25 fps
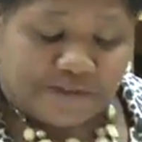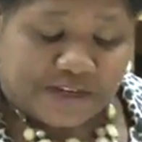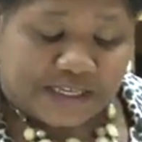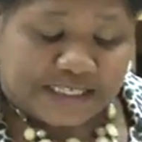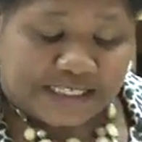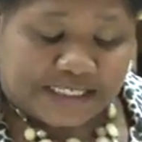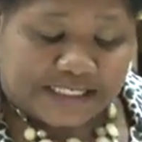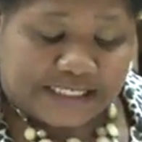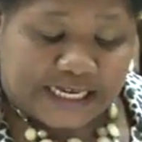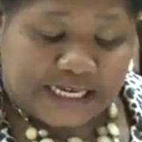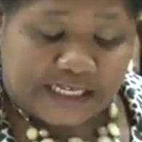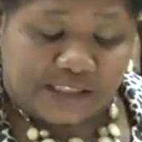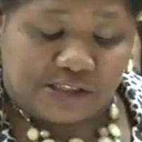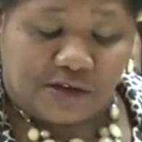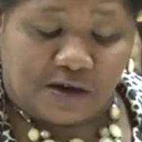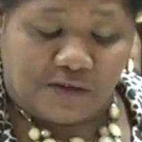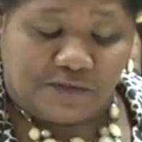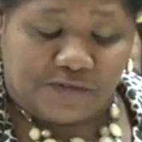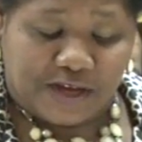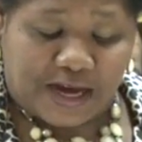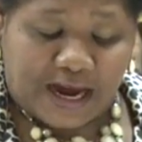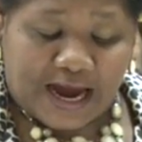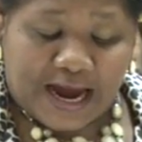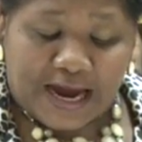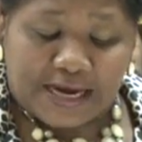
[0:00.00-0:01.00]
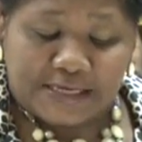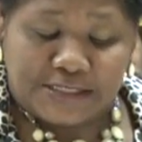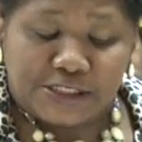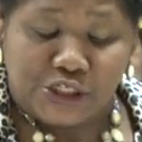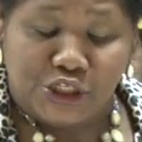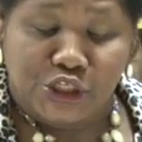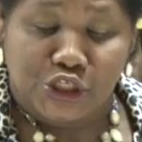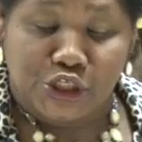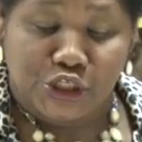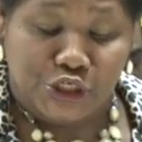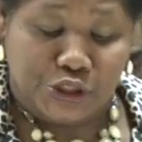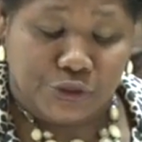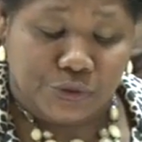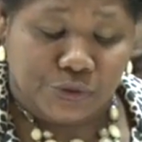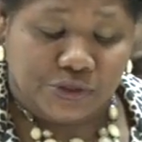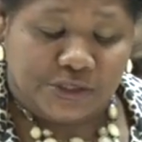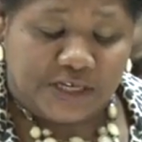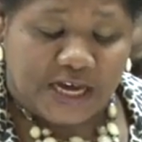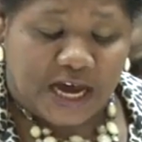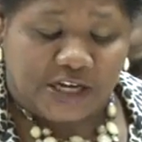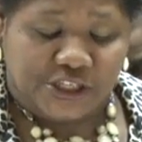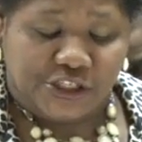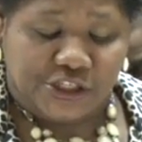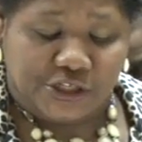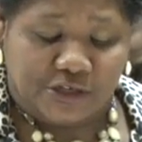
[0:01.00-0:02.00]
of the state-of-the-art new
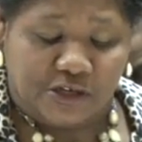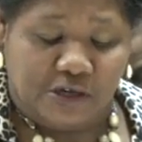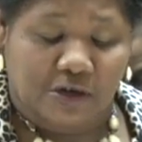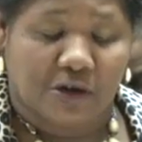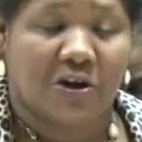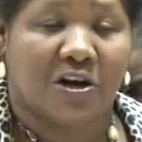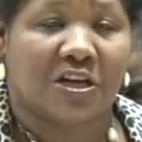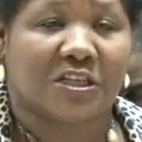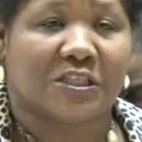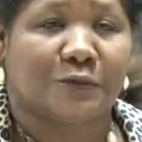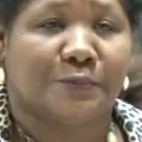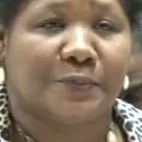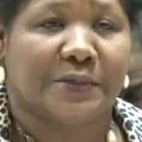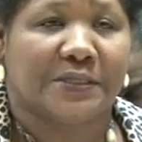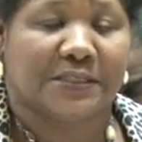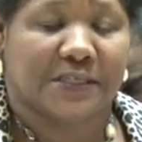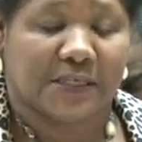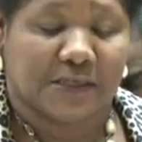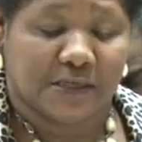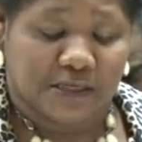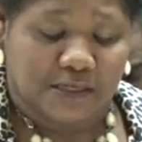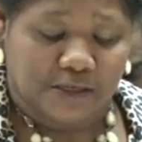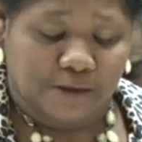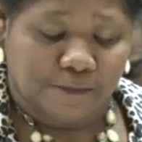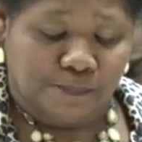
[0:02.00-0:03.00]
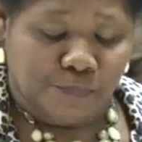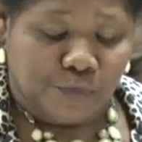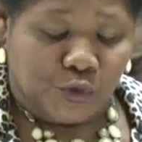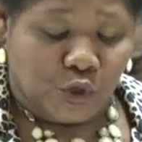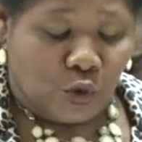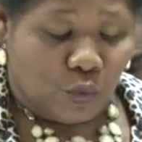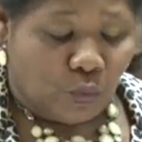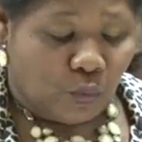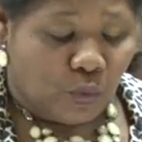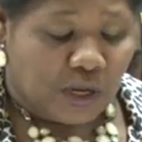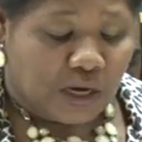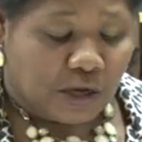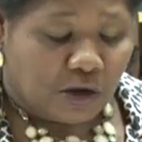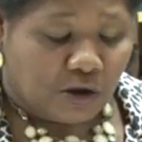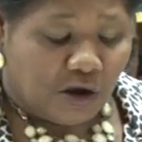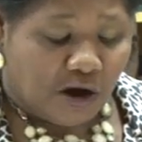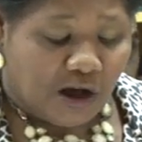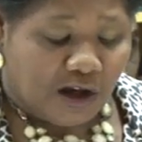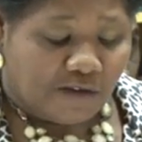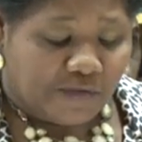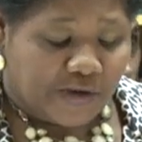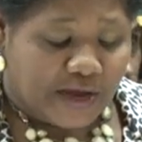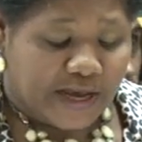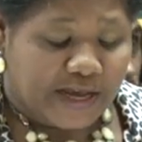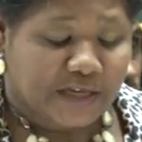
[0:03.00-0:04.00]
national hospital will
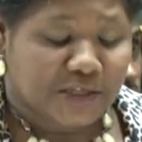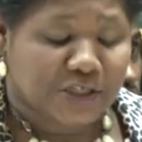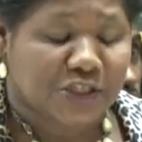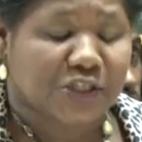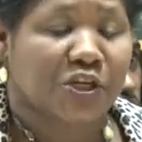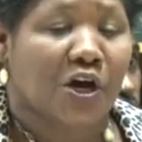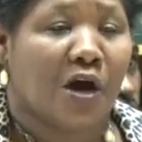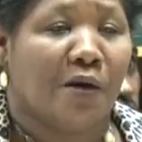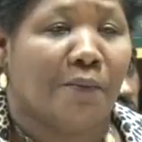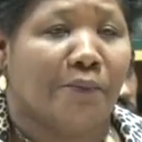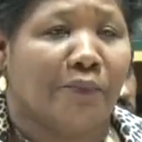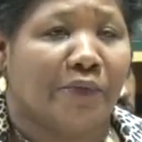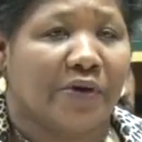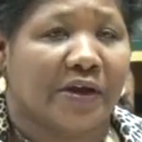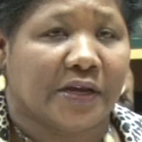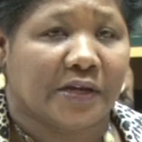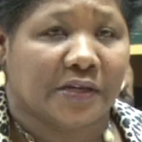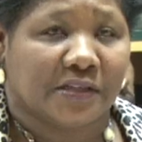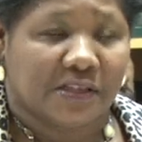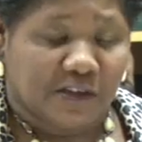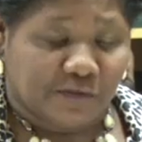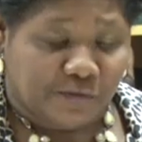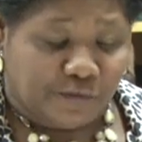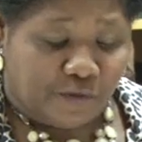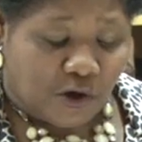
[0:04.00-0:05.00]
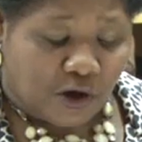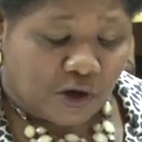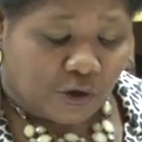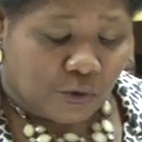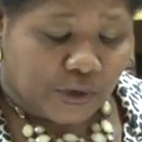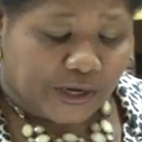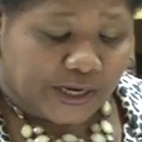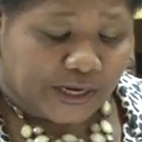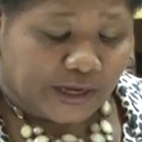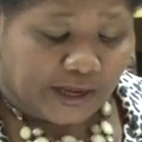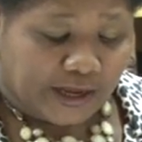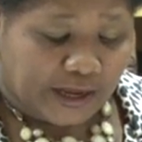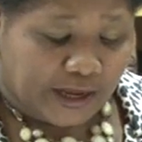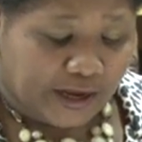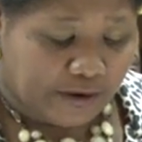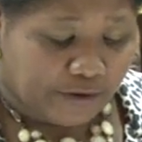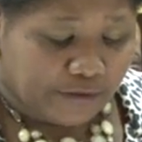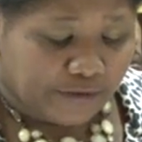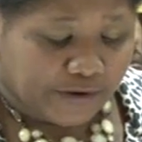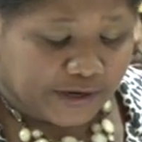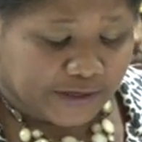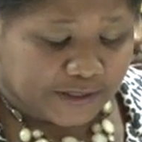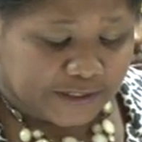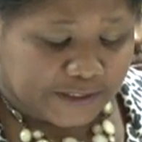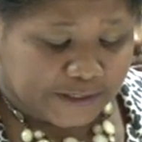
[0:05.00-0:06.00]
cover, in summary, the following
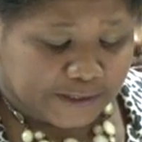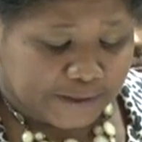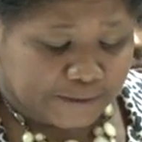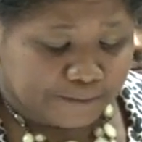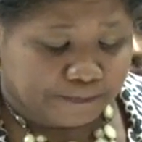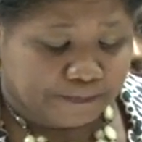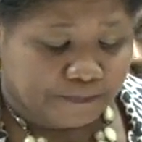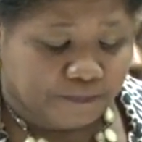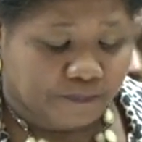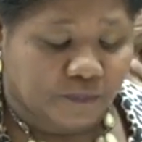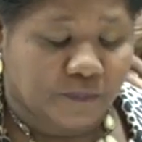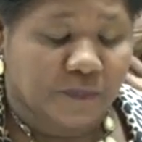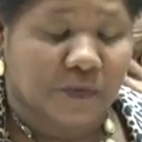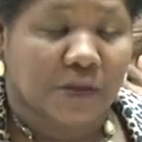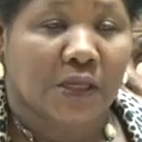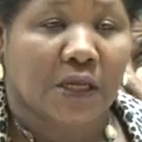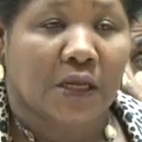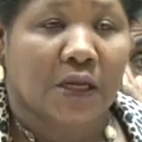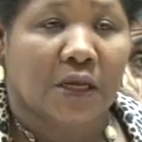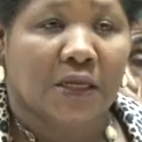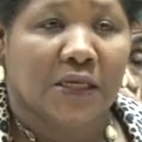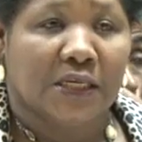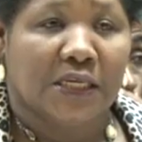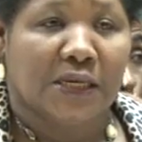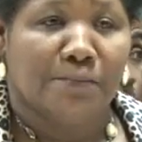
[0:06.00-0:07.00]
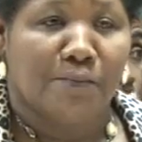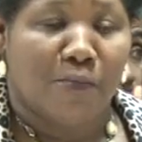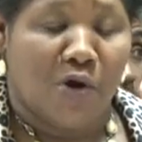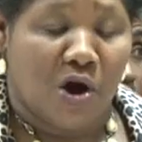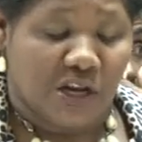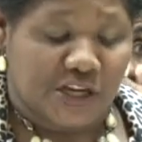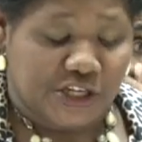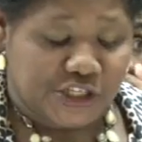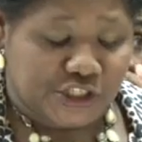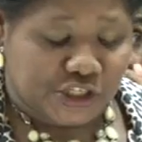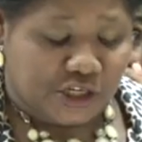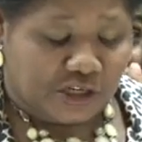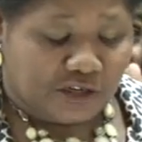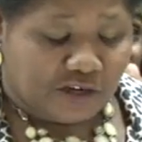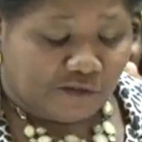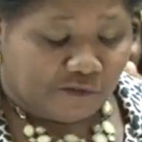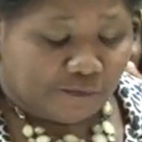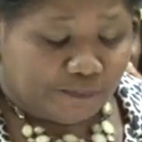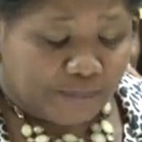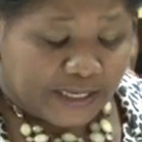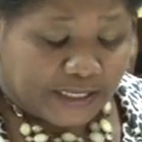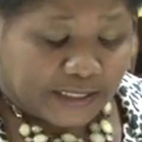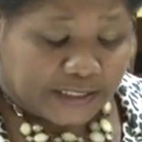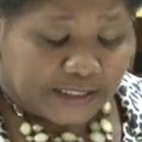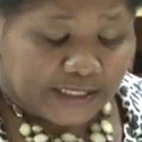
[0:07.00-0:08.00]
areas: demolition
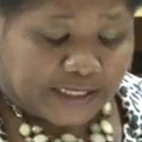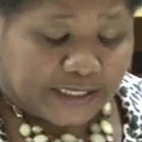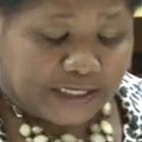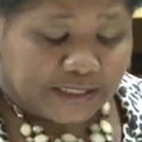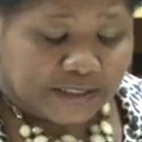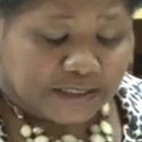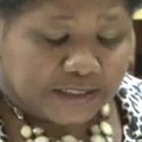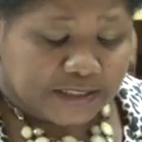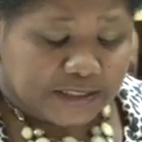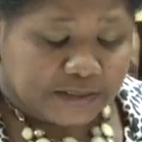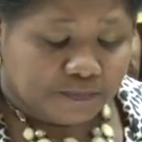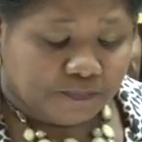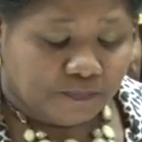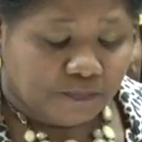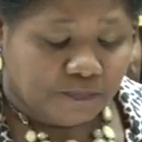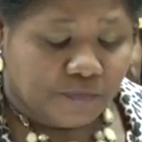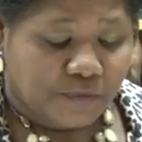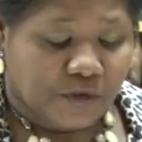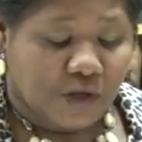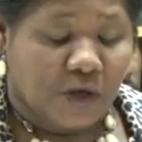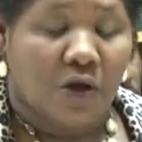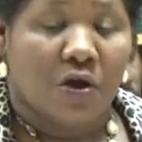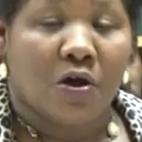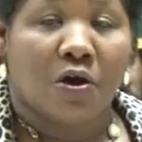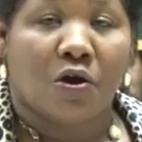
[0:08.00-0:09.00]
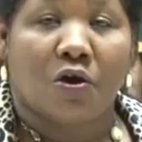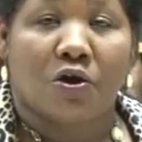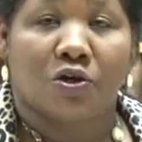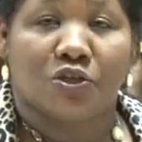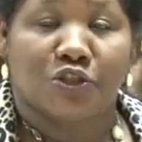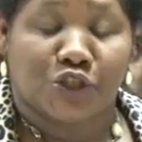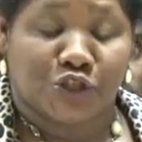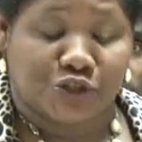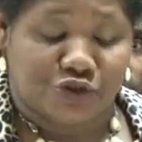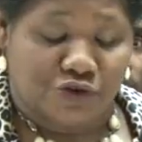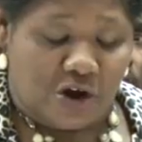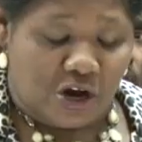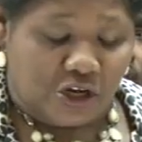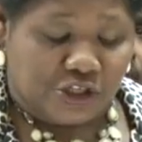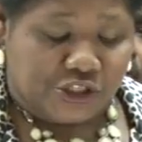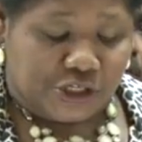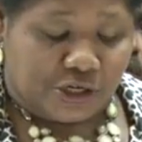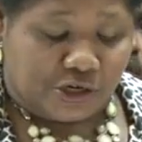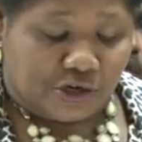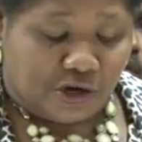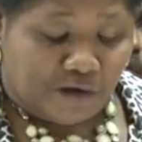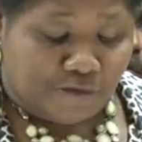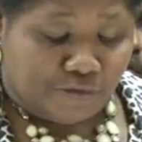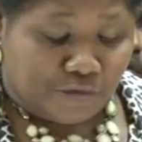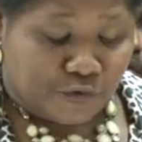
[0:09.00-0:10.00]
of buildings,
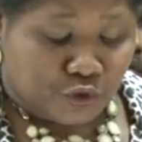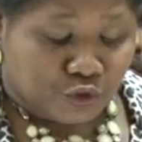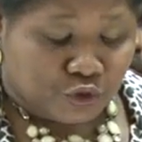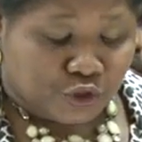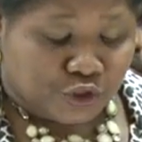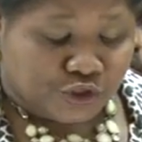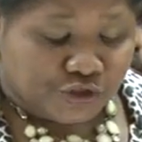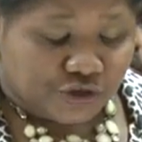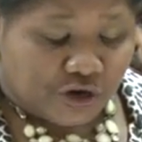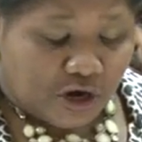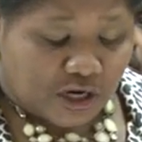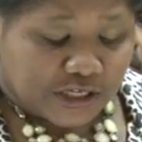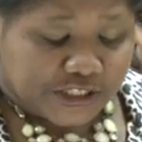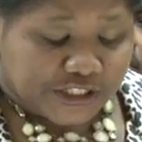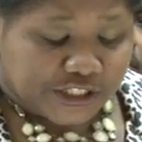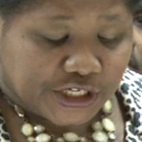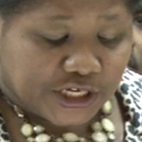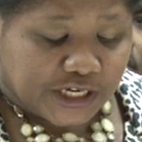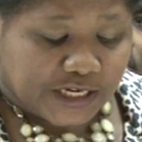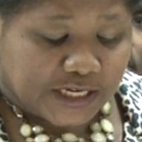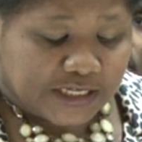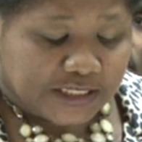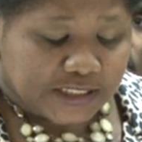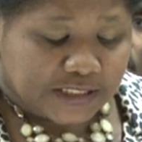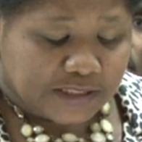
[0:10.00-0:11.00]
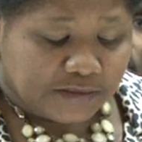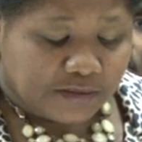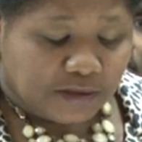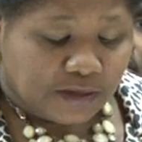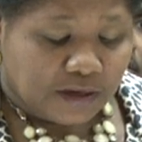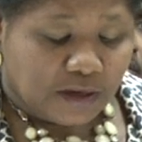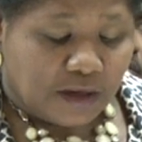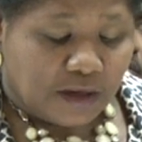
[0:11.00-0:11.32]
construction of new structures,